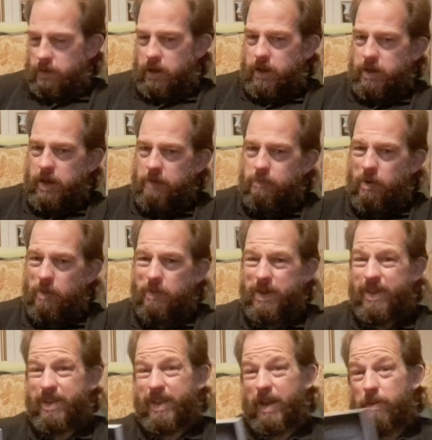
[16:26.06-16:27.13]
I'd say probably
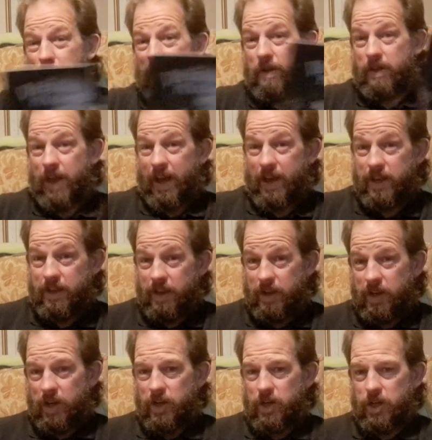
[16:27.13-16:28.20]
stick with the second
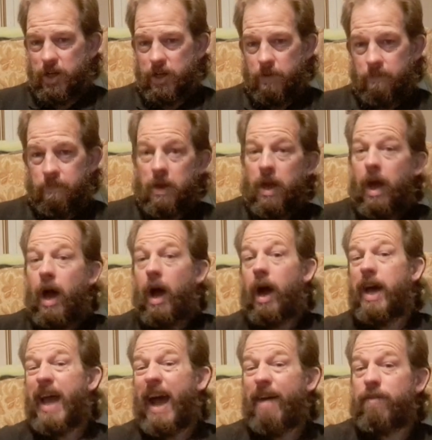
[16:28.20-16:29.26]
edition.
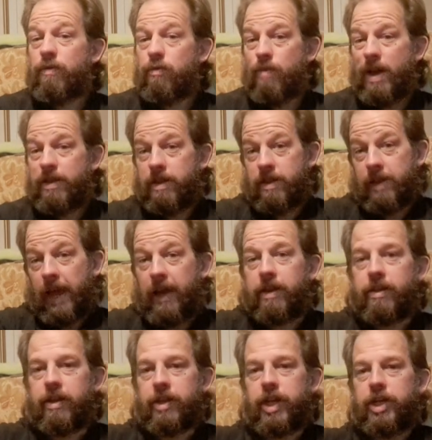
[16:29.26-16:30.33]
I haven't read the
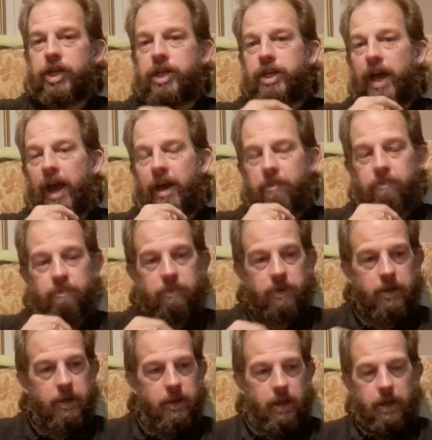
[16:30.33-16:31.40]
second edition yet,
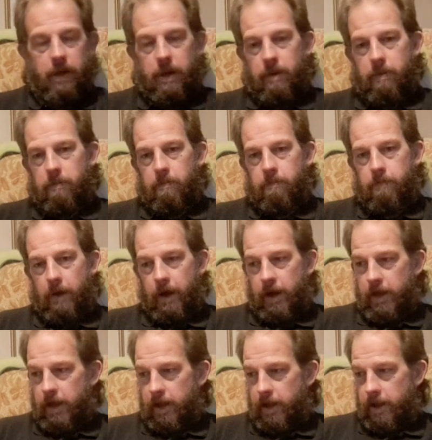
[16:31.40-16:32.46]

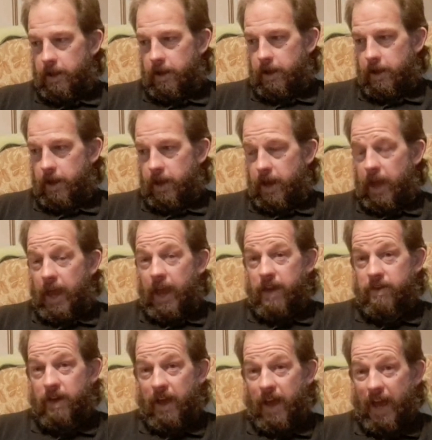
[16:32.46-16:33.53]
but
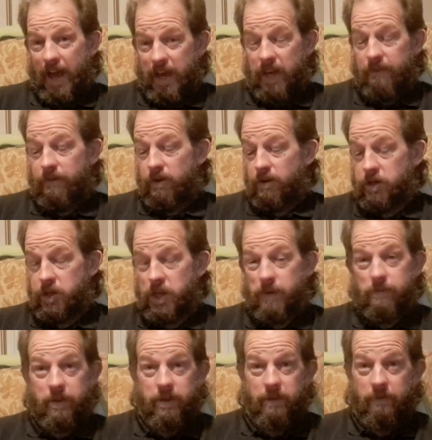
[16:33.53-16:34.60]
it's a heck of a lot
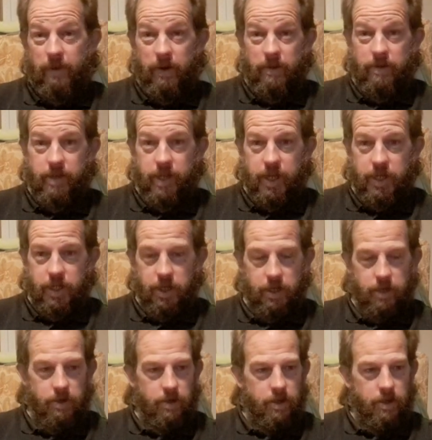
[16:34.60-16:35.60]
cheaper than the first edition.